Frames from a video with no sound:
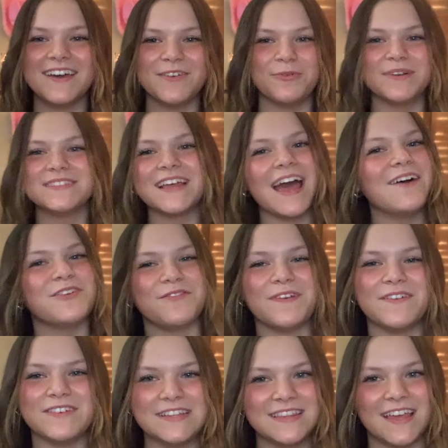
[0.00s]
Once I have a
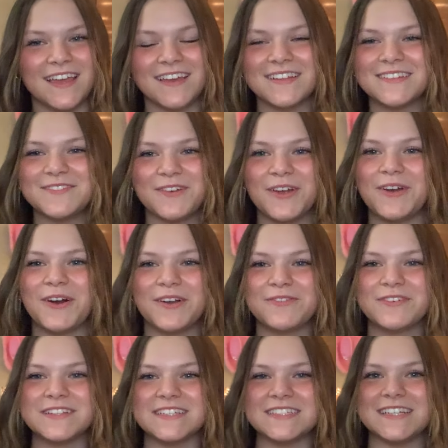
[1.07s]
favorite thing, it's very hard
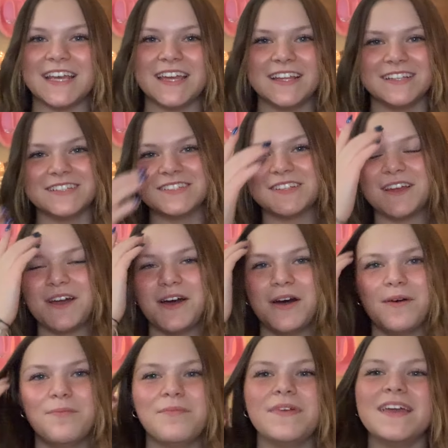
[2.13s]
for it to change.
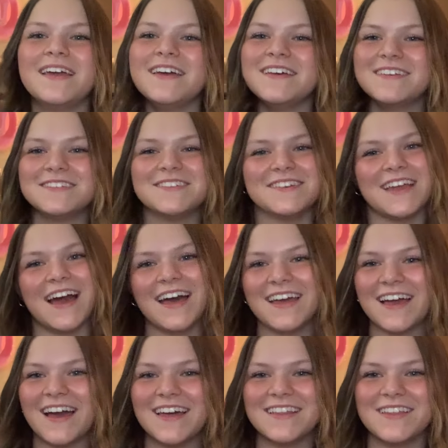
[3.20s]
I
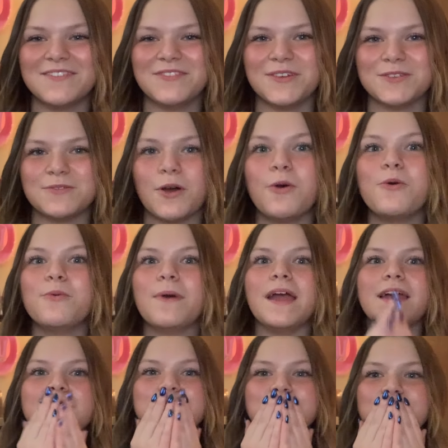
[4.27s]
love those. Oh
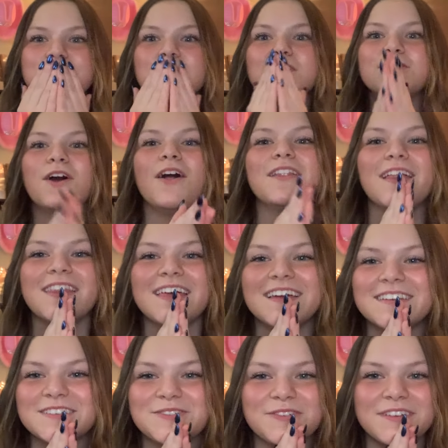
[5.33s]
wait, La La
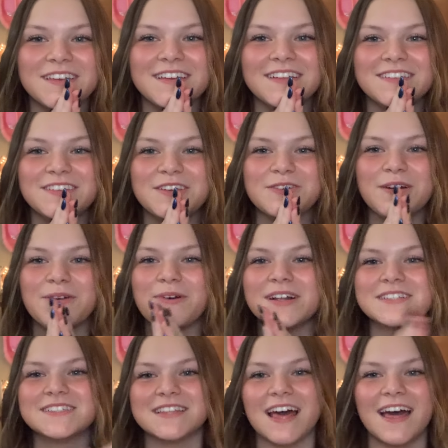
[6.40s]
Land is really good too. I
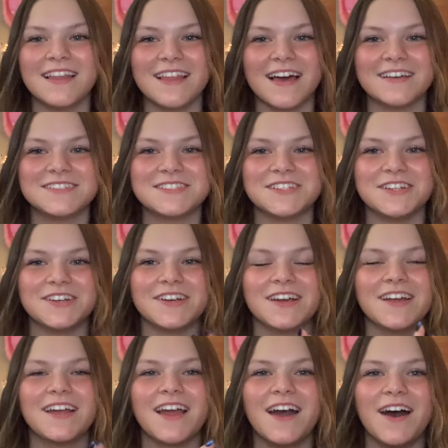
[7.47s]
watched that last
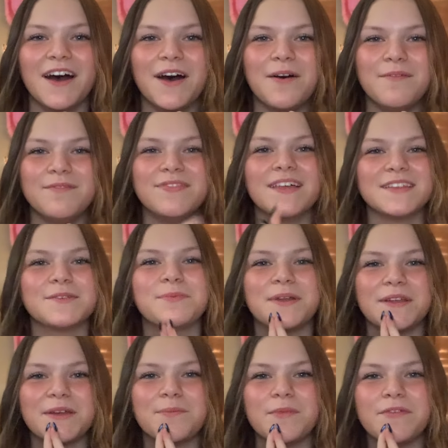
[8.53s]
year. That's a
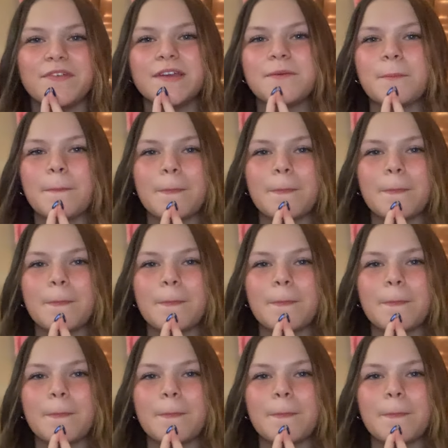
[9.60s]
pretty good movie.